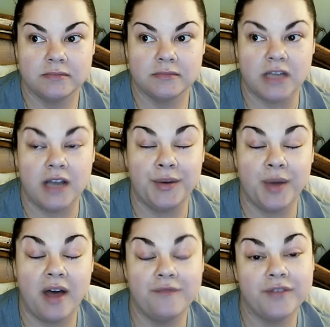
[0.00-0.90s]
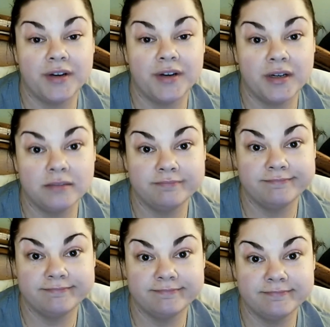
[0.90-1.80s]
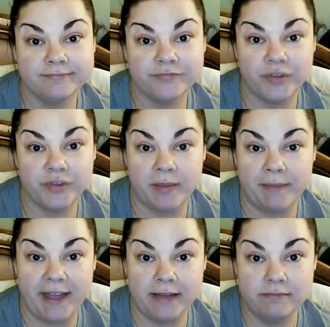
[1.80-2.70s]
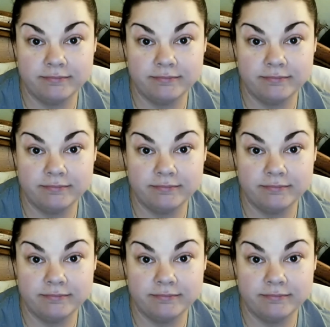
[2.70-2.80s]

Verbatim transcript: A new comforter for my bed.